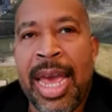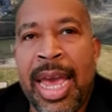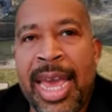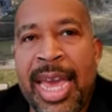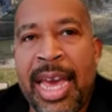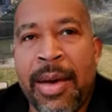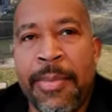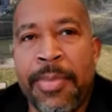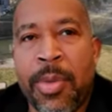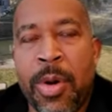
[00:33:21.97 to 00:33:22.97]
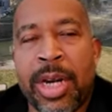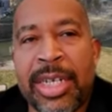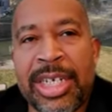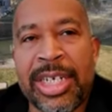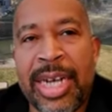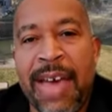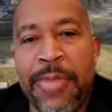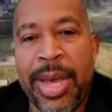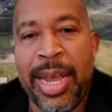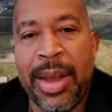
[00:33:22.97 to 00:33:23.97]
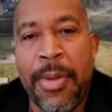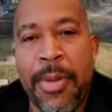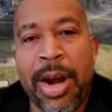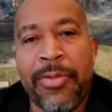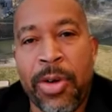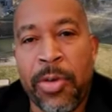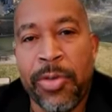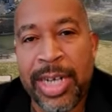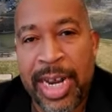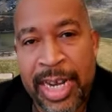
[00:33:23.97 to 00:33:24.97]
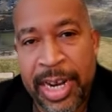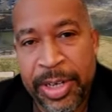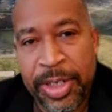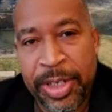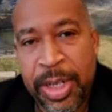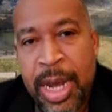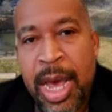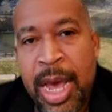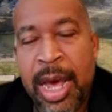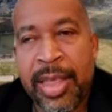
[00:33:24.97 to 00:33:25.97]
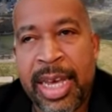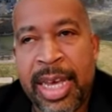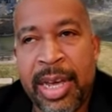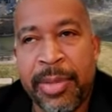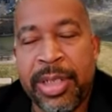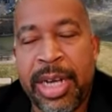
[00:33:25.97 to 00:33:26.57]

a organization that I've been a part of for over 10 years, the